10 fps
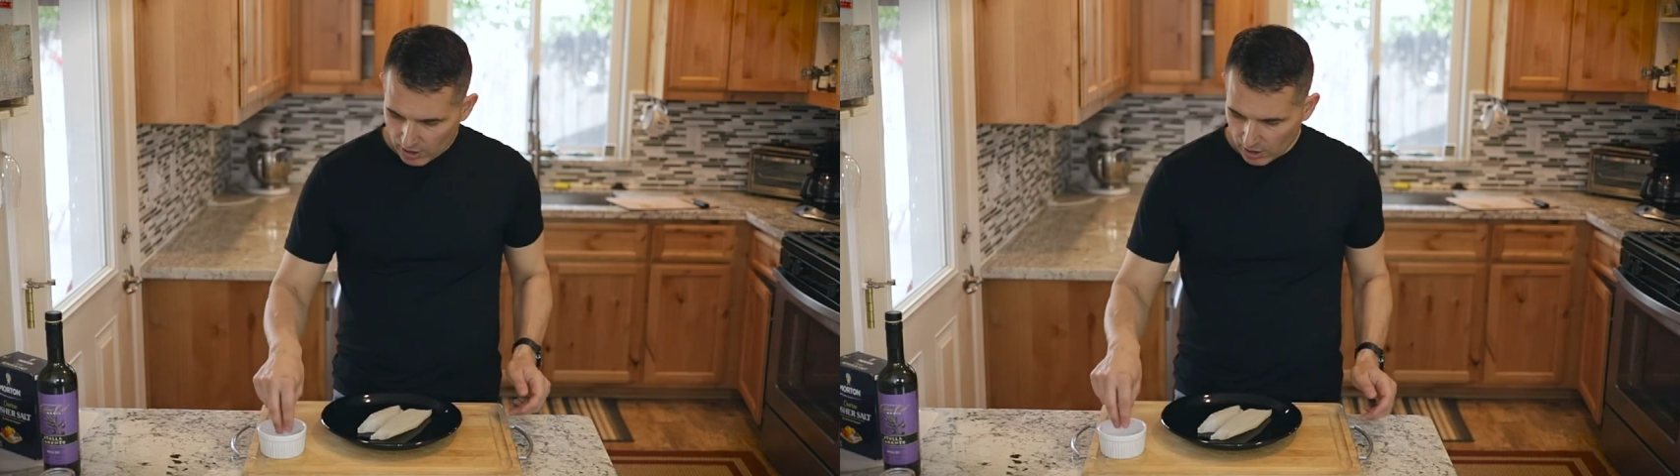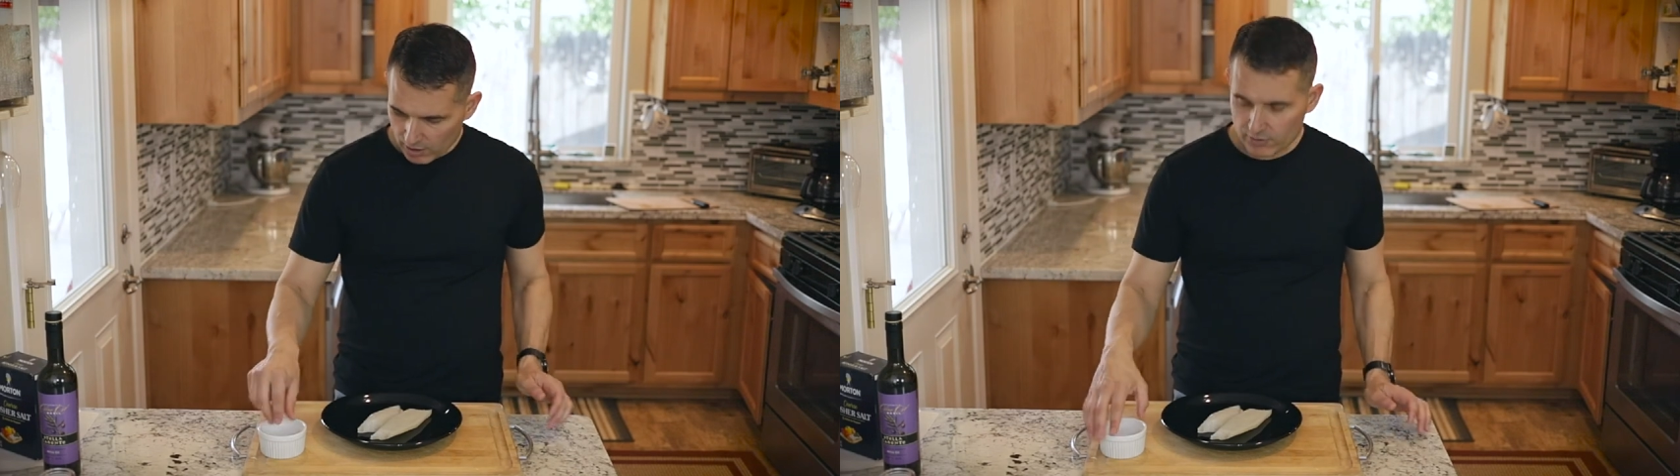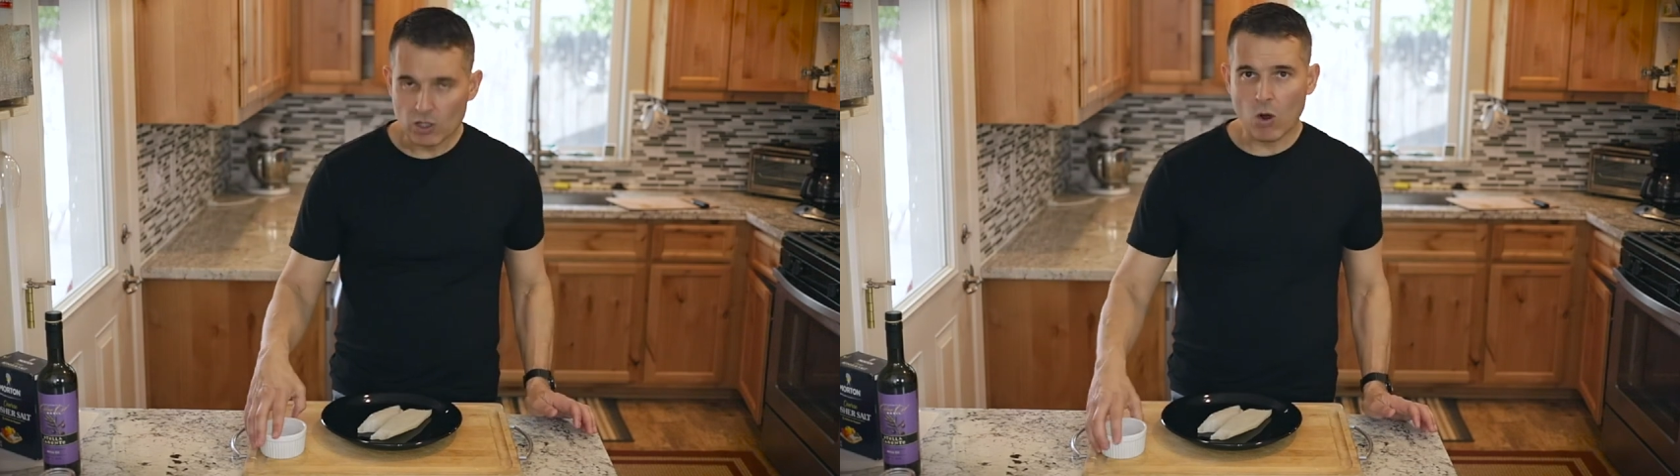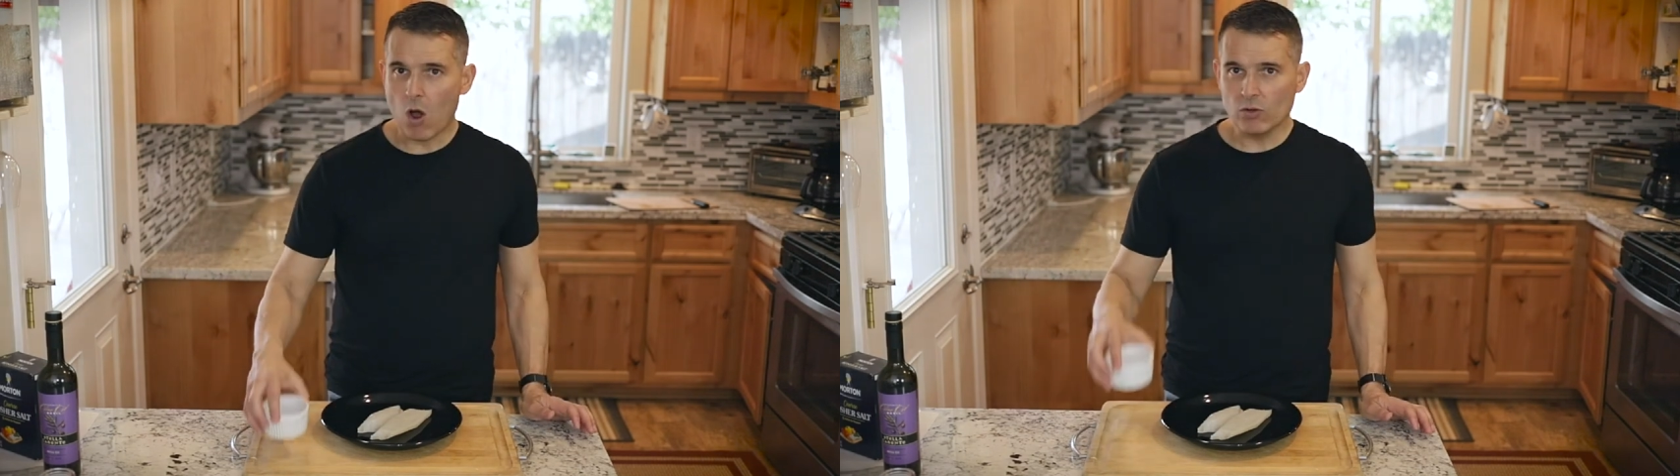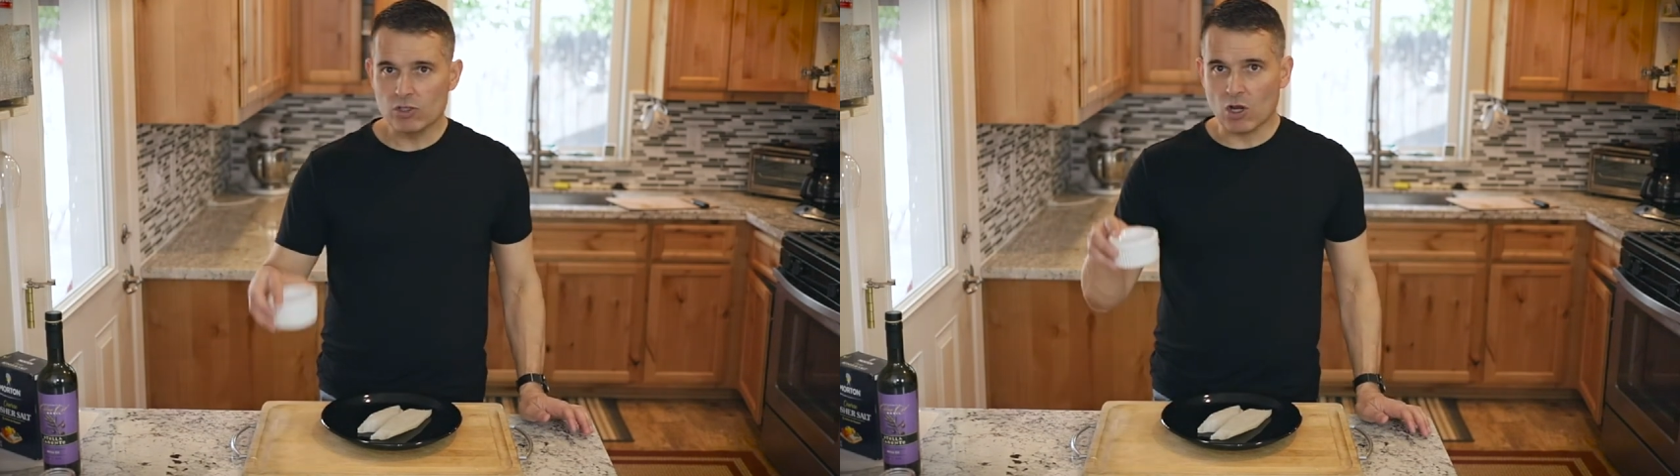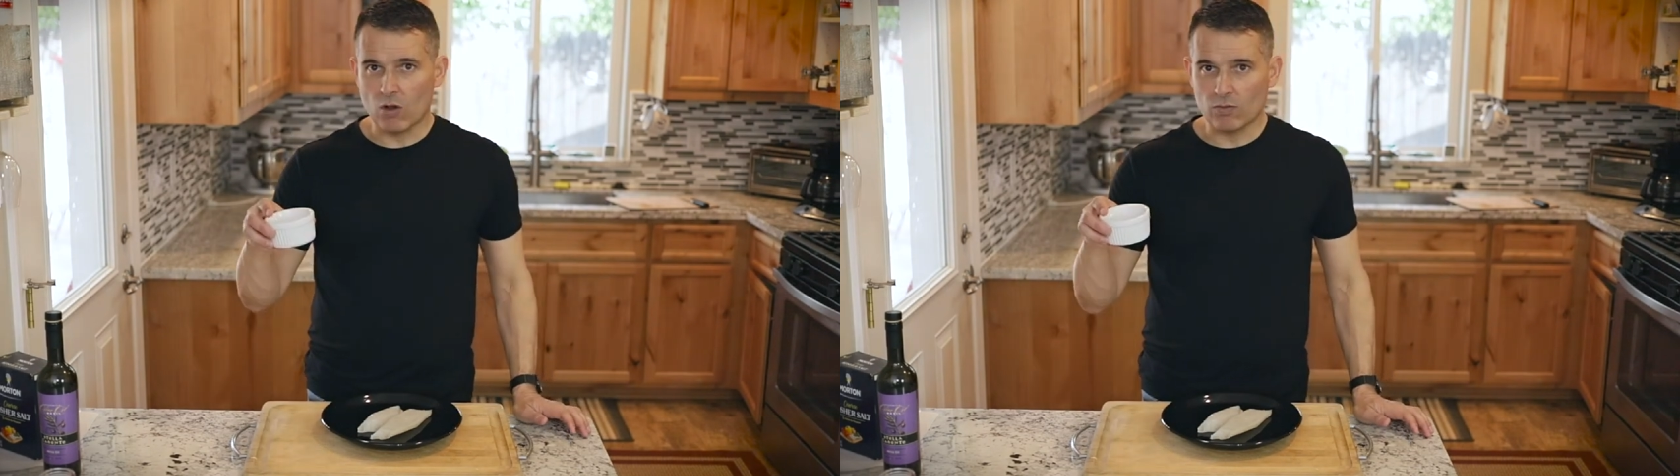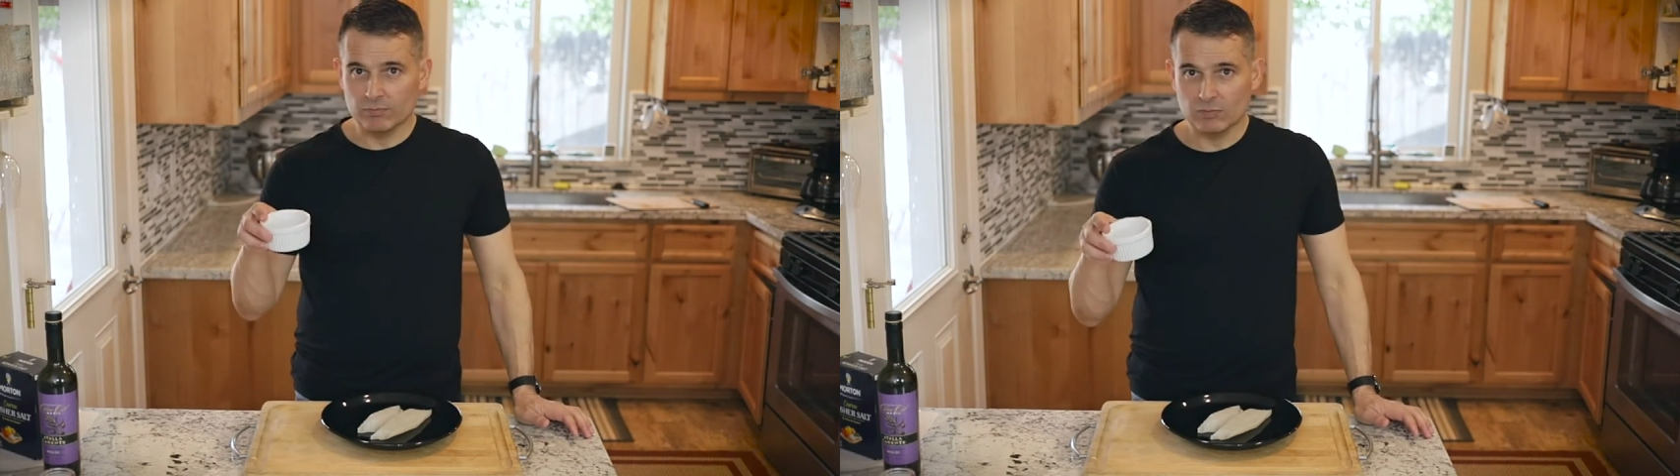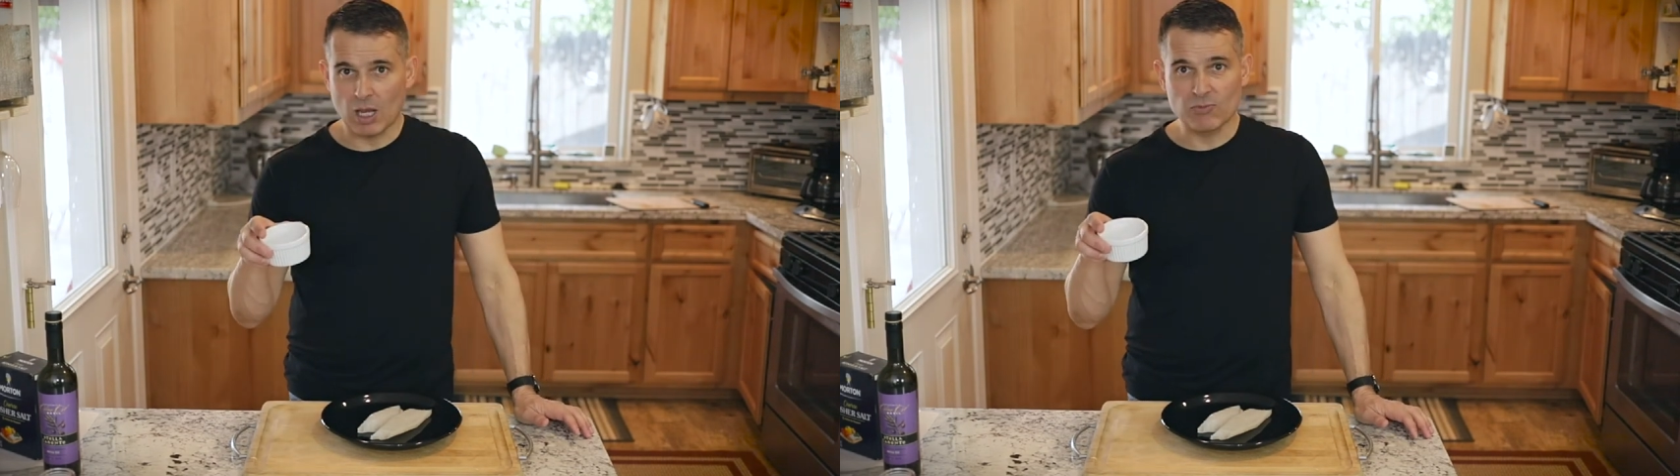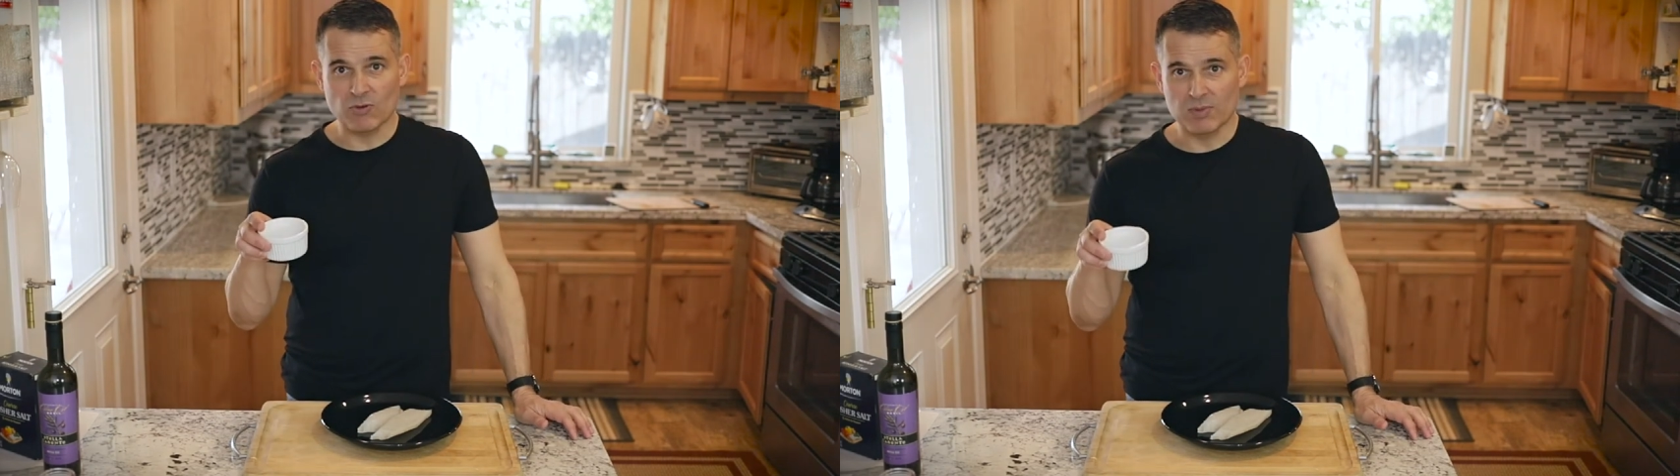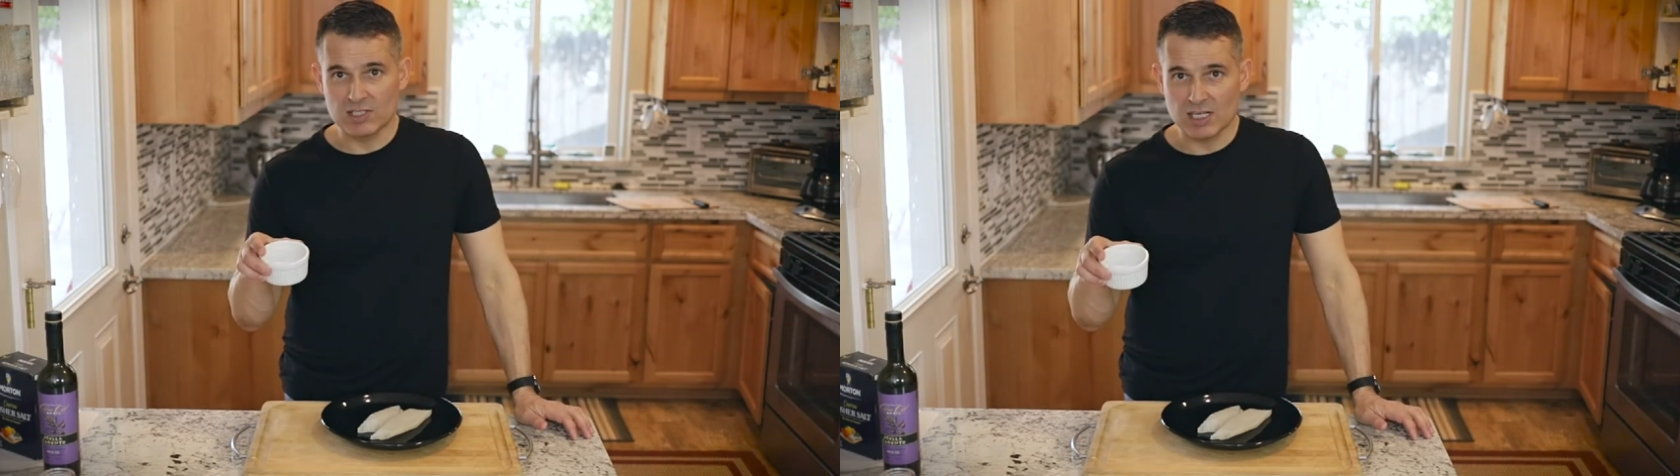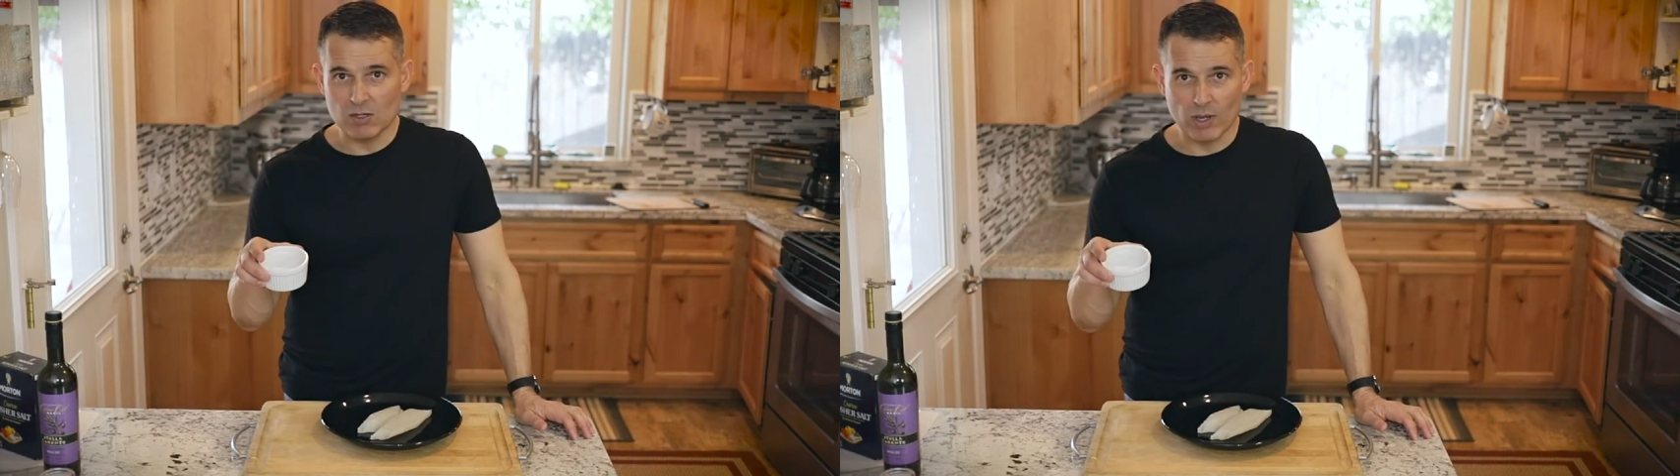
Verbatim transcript: All salt comes from the sea,